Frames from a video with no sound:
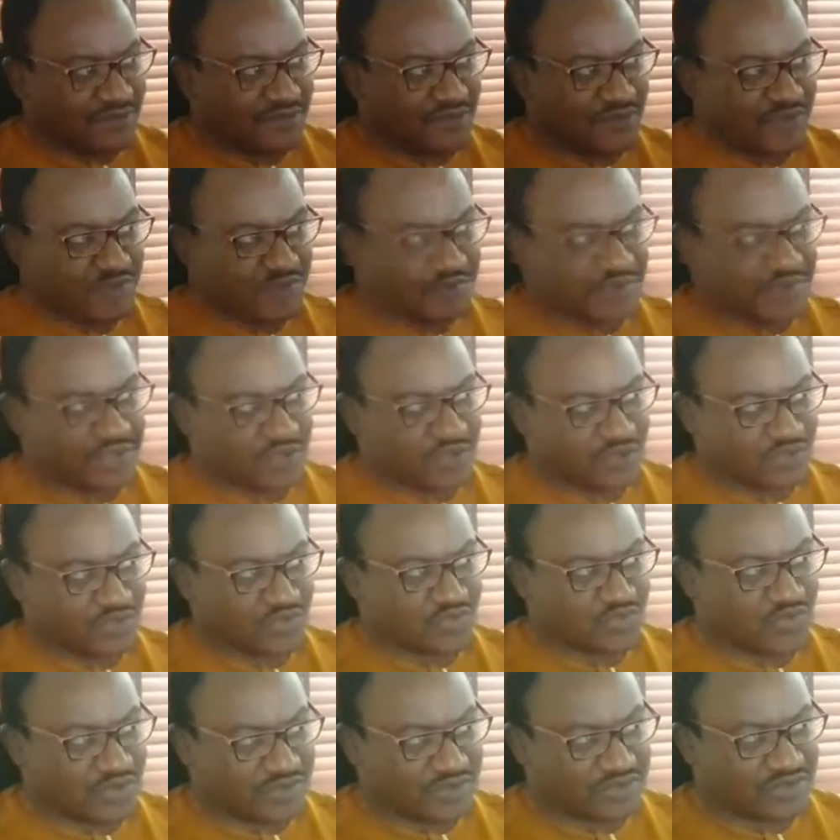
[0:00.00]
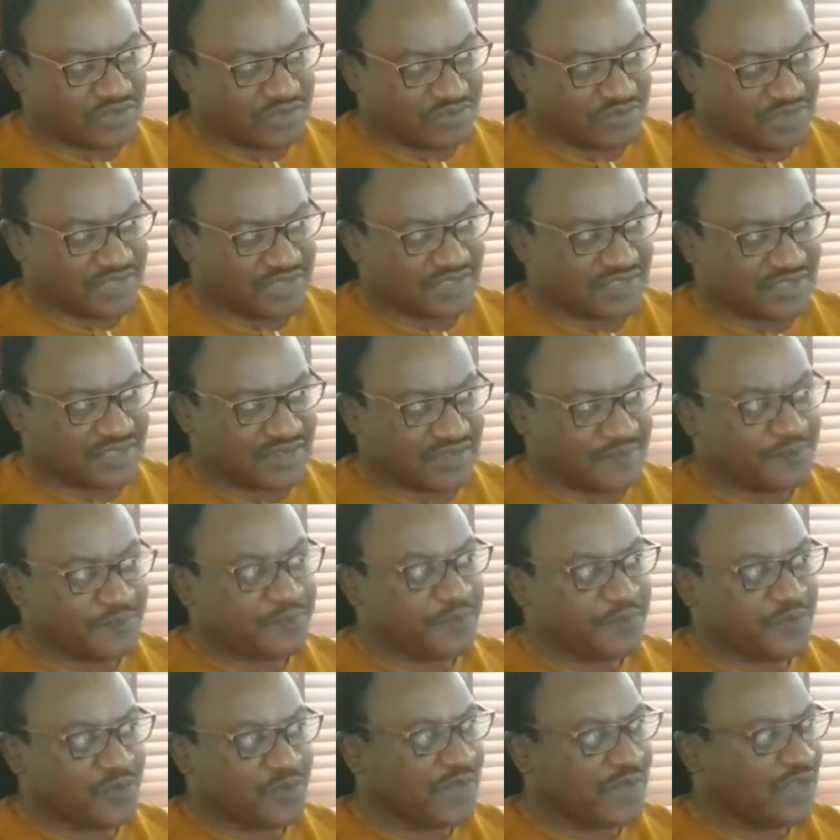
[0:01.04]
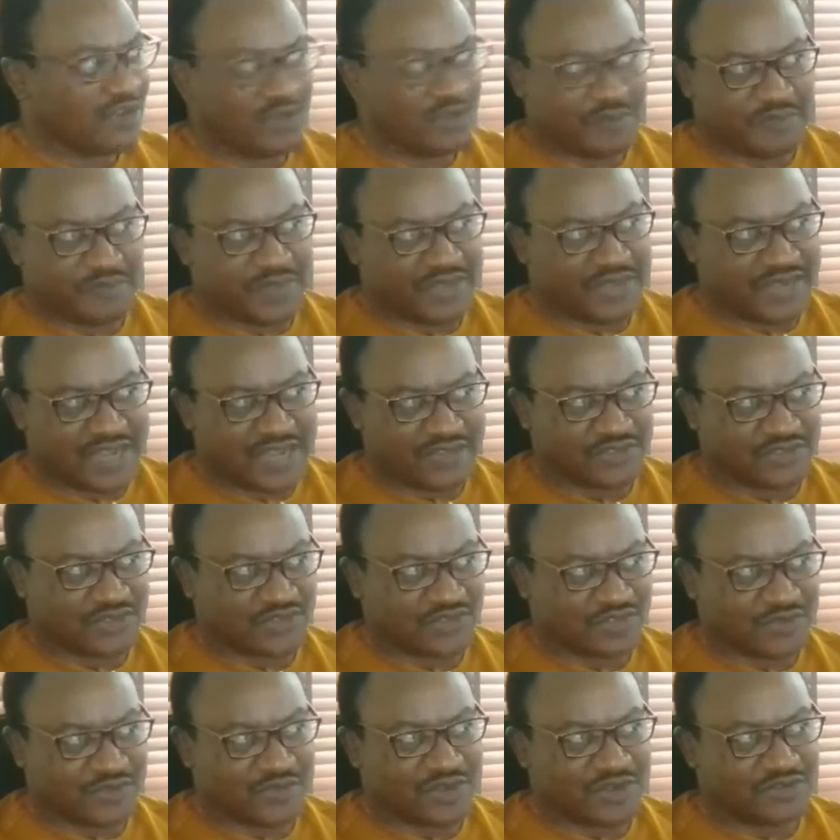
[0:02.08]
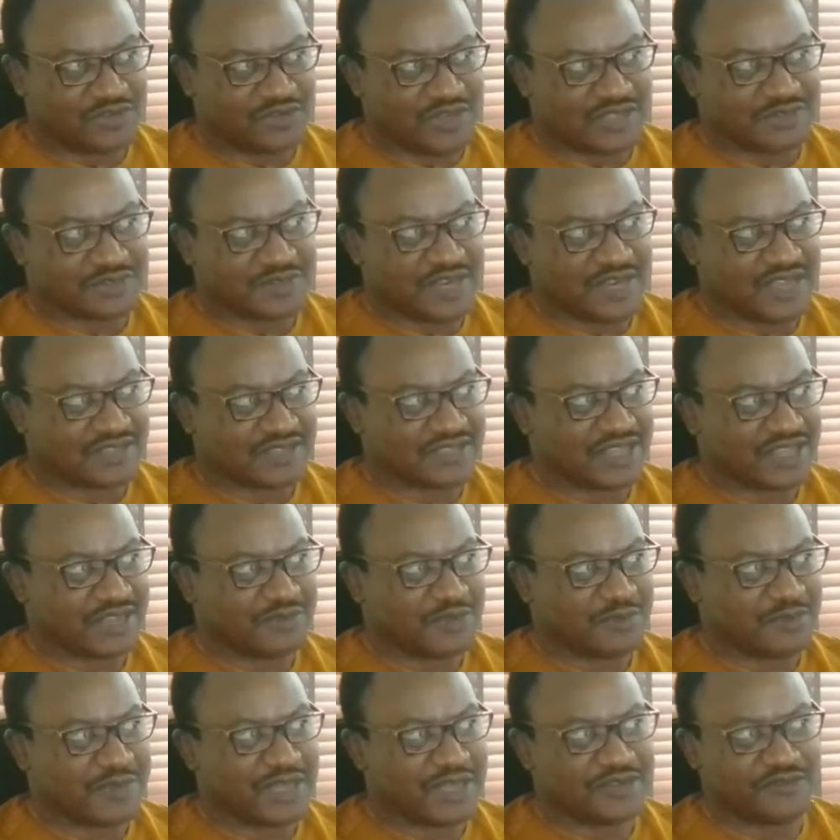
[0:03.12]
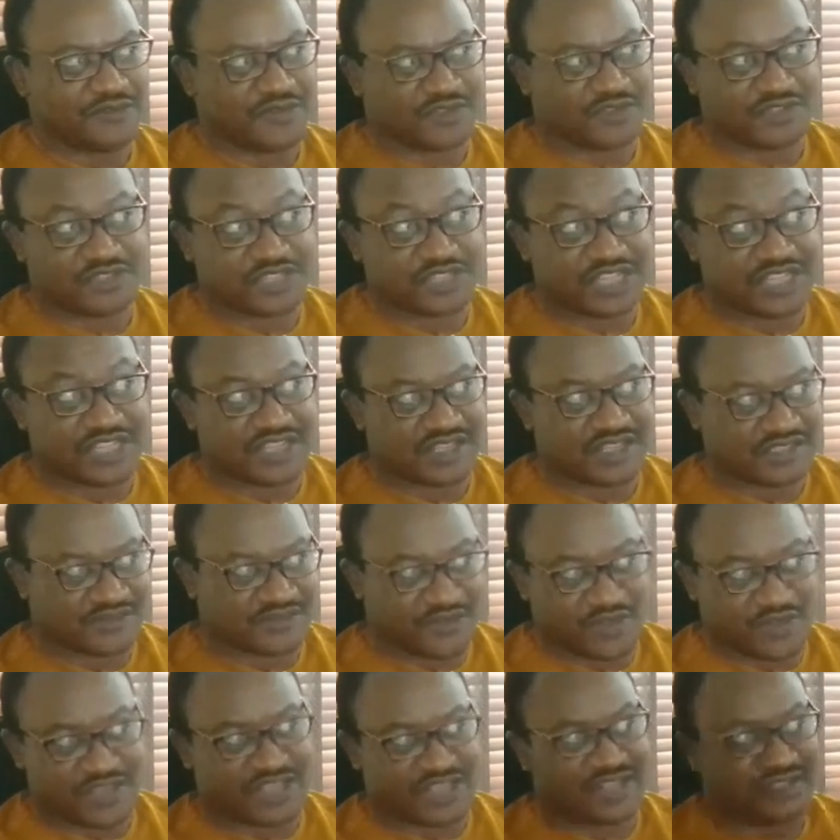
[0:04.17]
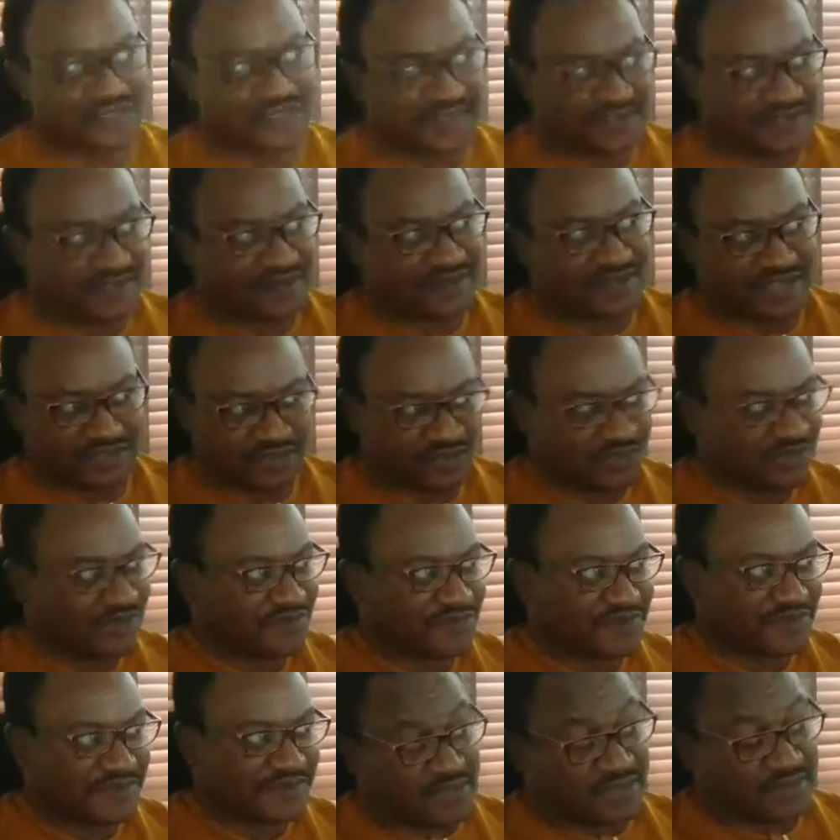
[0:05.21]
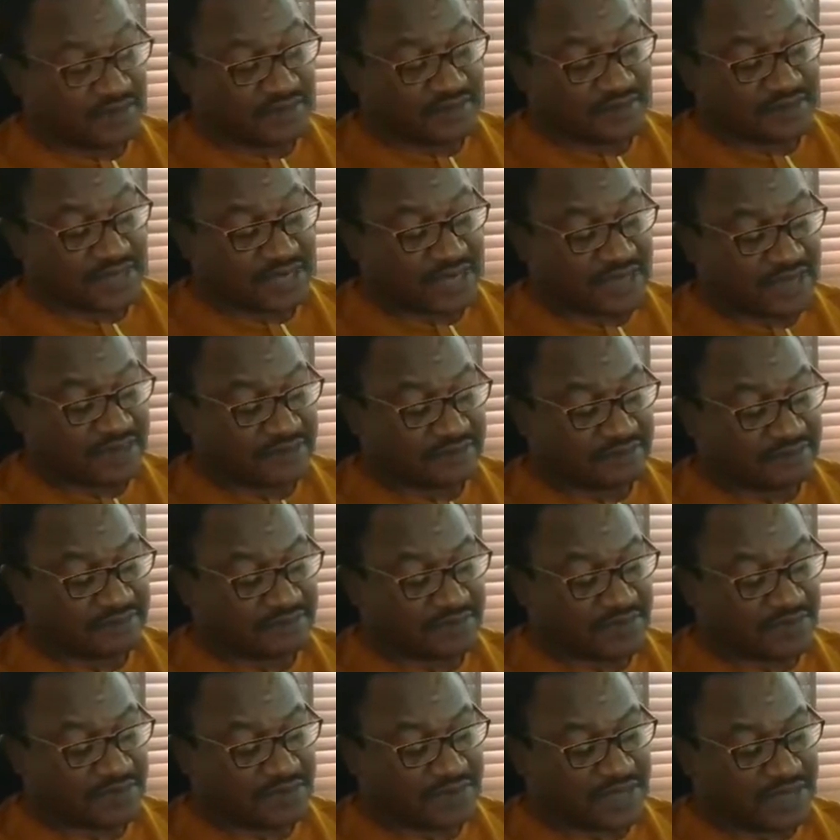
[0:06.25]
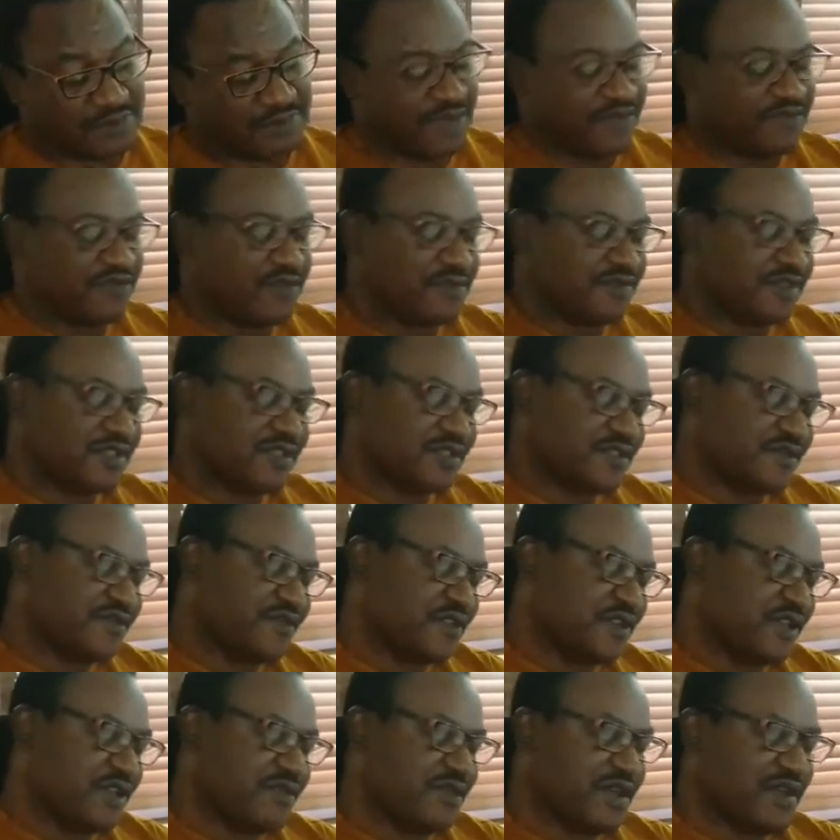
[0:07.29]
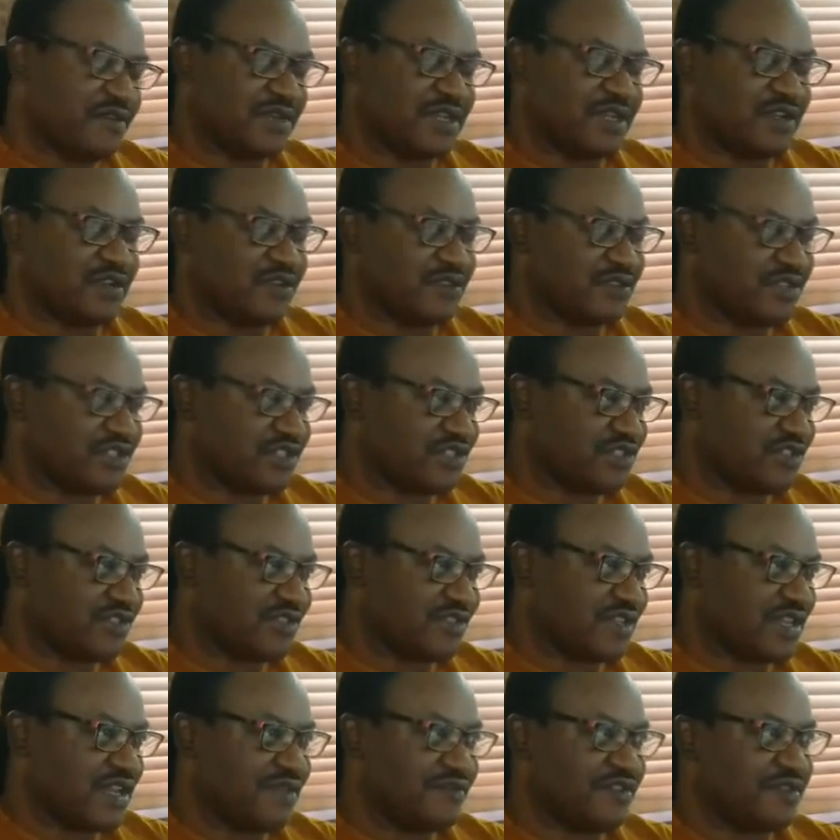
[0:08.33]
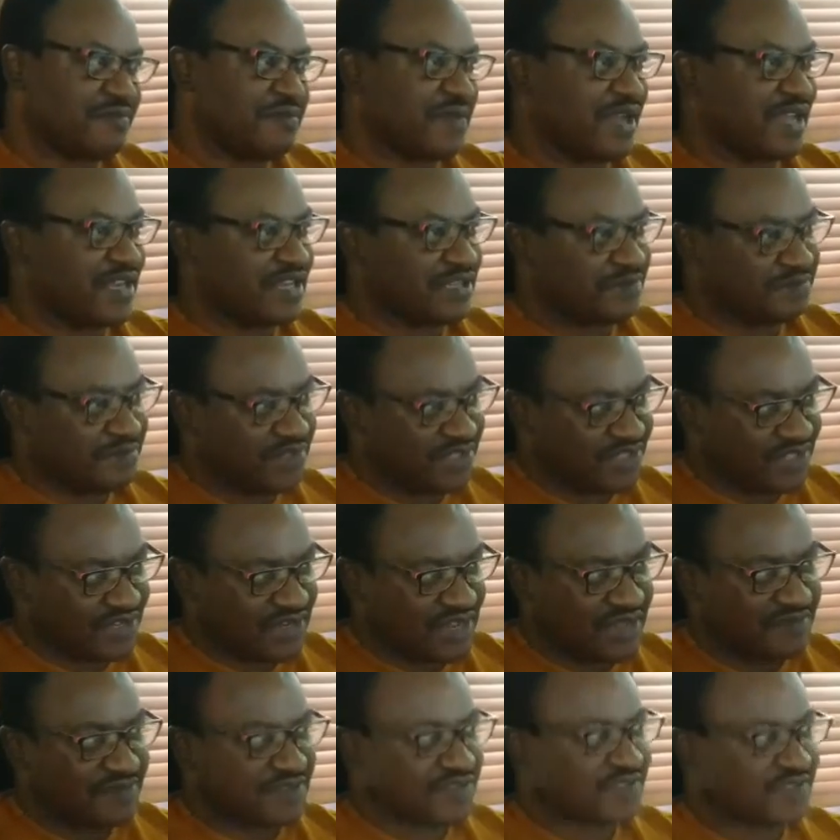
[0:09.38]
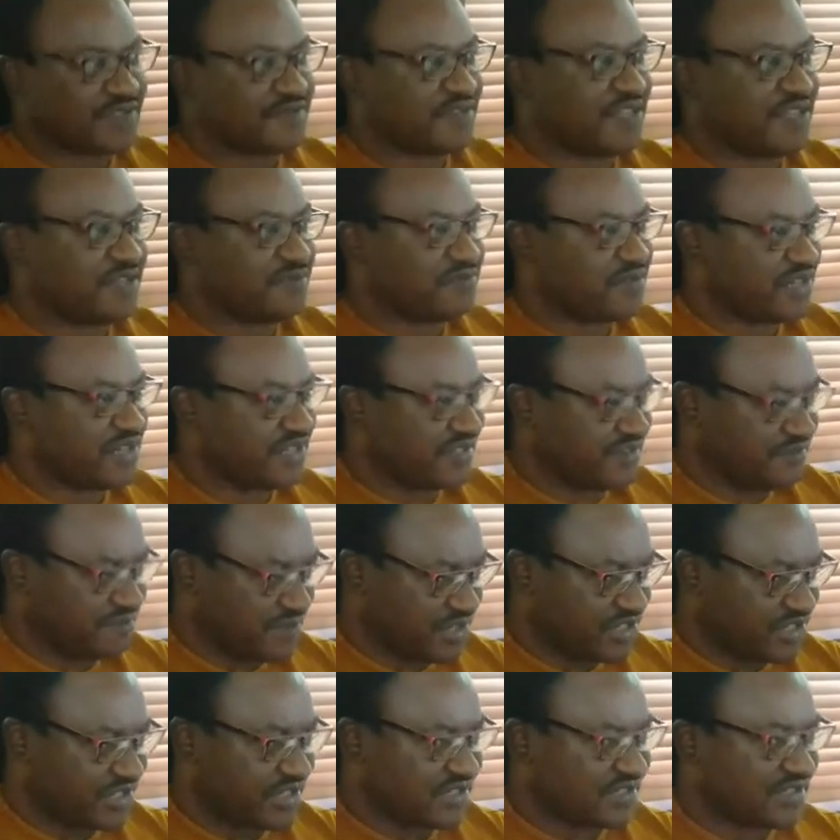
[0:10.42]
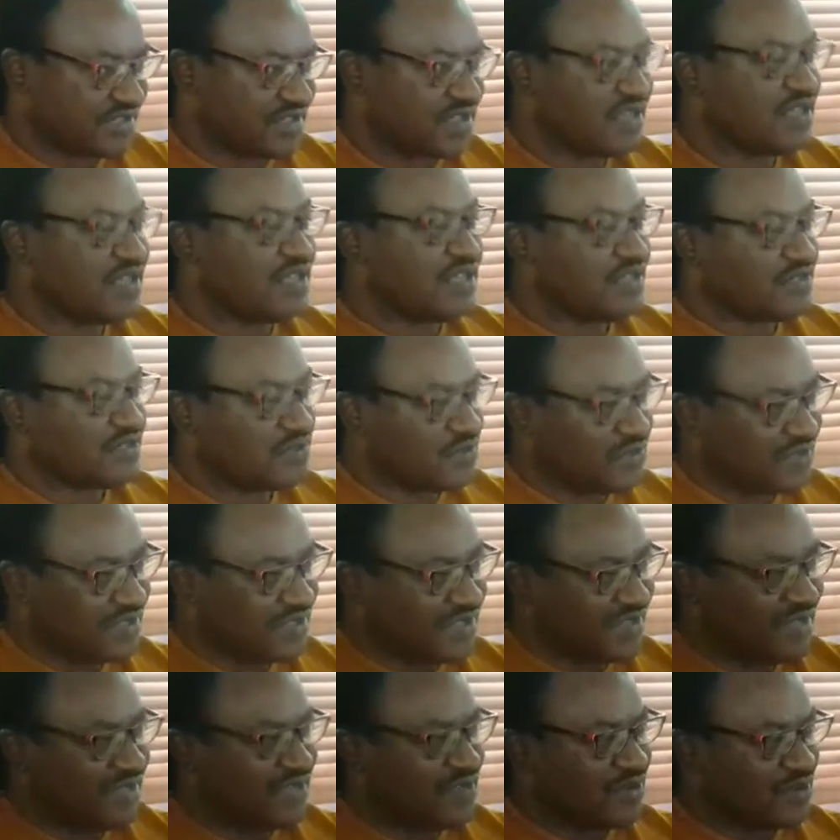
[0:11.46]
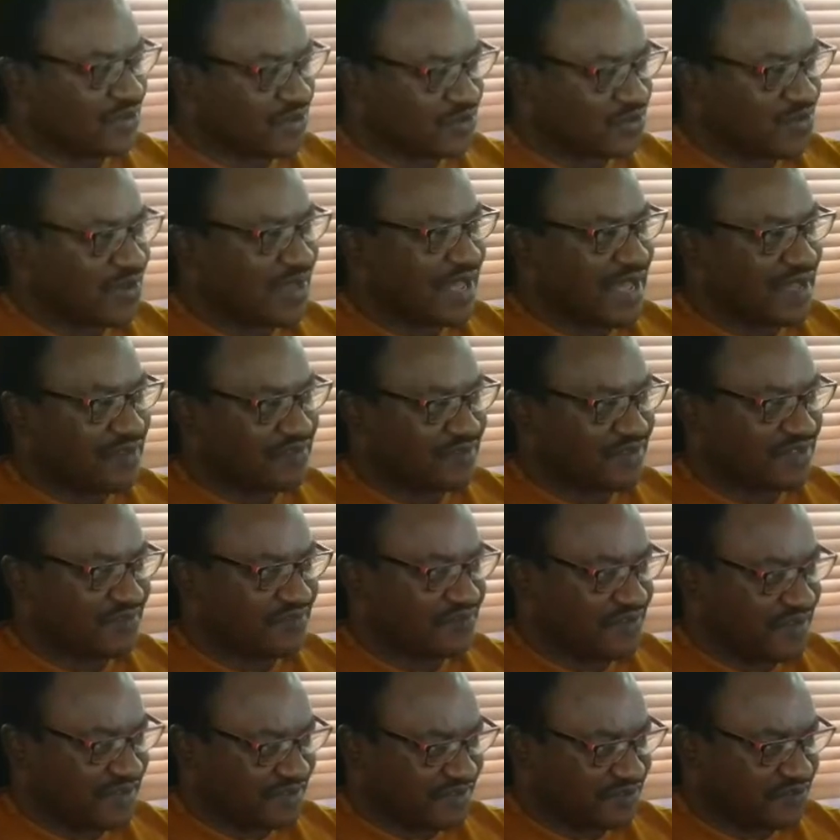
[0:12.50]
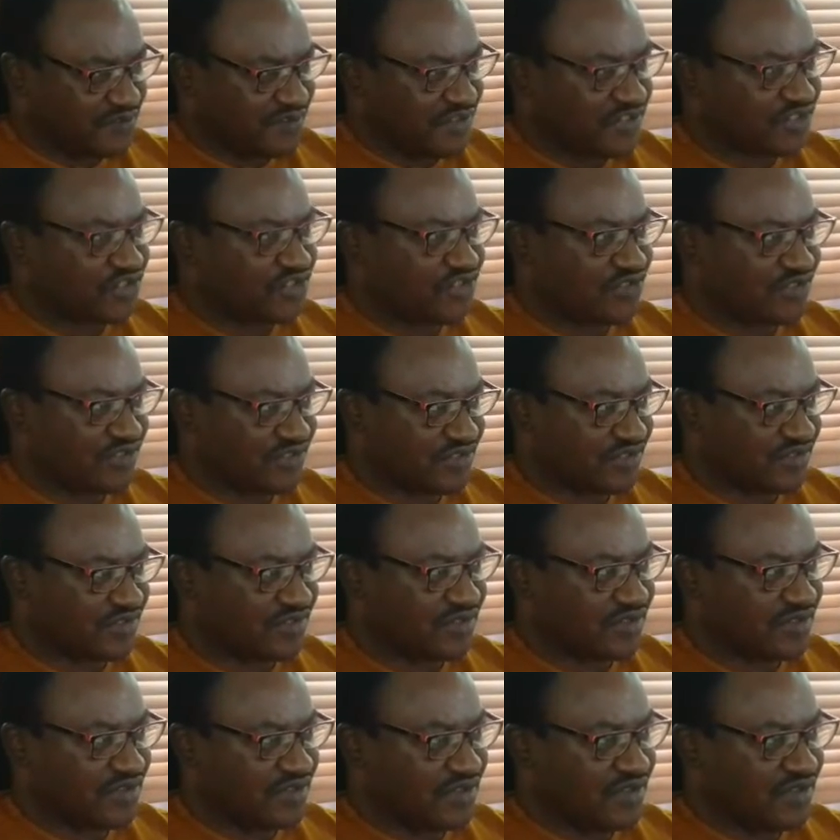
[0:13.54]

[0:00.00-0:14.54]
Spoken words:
for a week or 2 or 3 weeks. You can't compare that to someone who has been acting abnormally for 3 years, 4 years. Two different. Yeah, apart from schizophrenia, we have other conditions. You can have a manic patient, have a severe depressive patient. So they also have different durations.